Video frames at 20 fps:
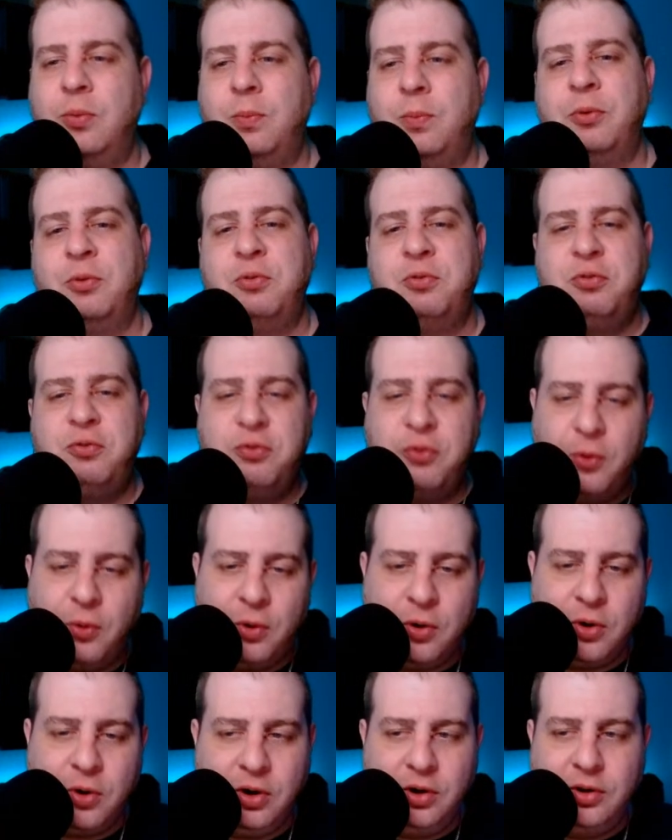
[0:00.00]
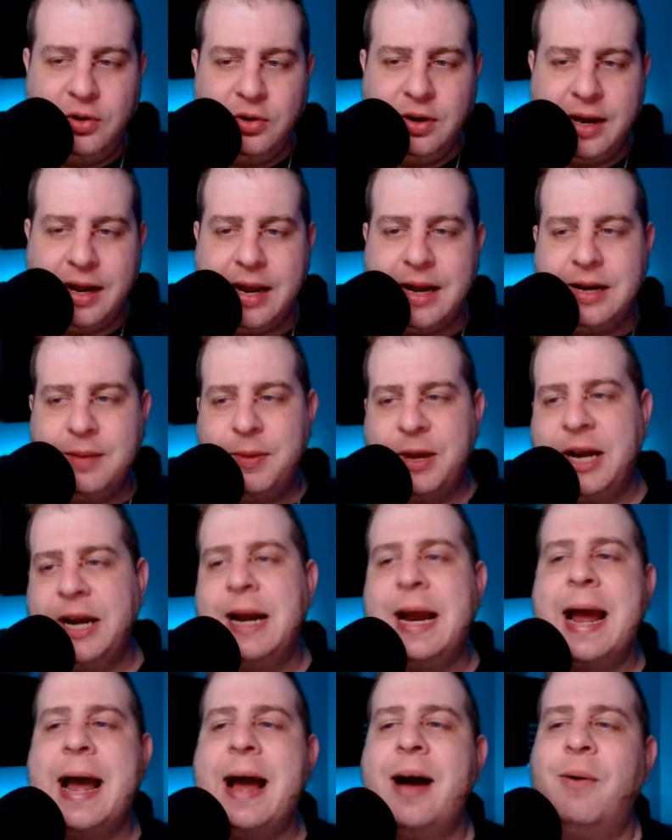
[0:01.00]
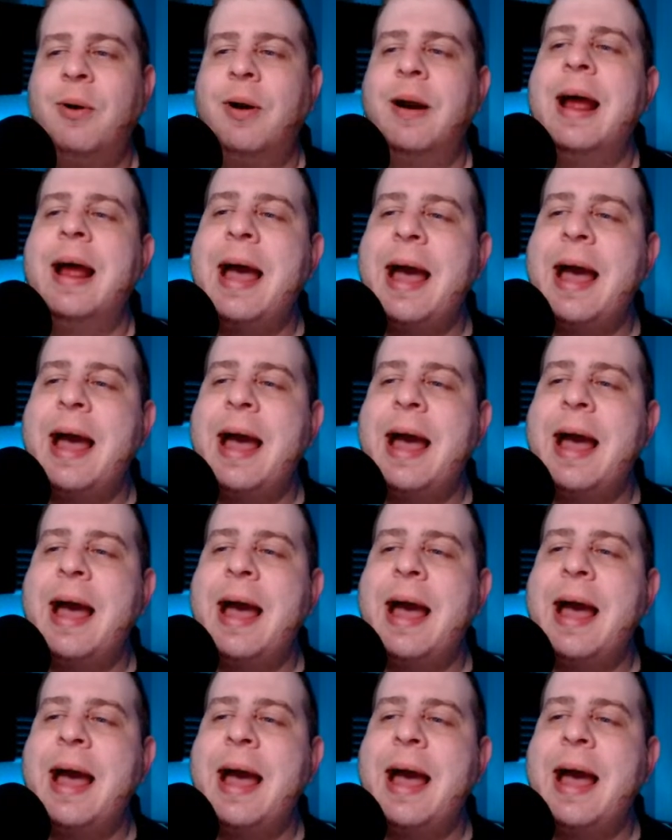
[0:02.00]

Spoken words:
before and about an hour